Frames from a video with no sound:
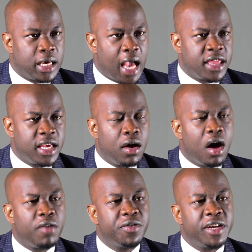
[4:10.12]
And they
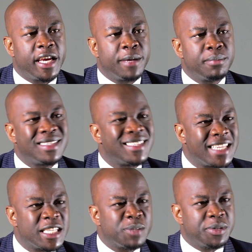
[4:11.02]
offered him
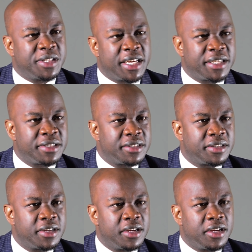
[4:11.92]
6%
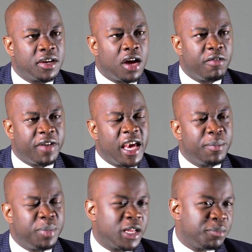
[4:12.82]
of
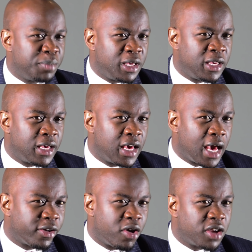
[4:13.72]
Airbnb
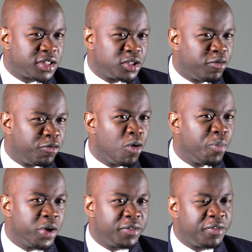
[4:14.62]
at a cost of
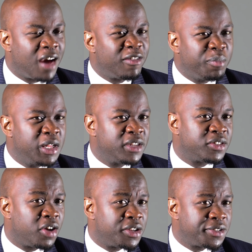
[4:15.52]
$4.5 million.
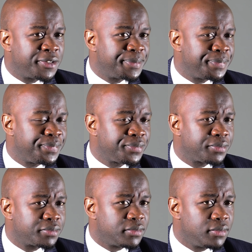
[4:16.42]

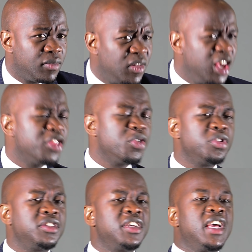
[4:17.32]
He
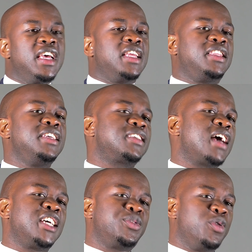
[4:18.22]
thought that these
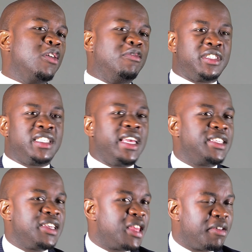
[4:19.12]
guys were
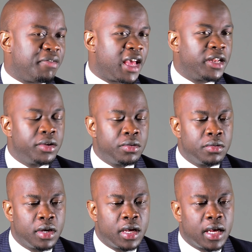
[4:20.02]
overstating their value.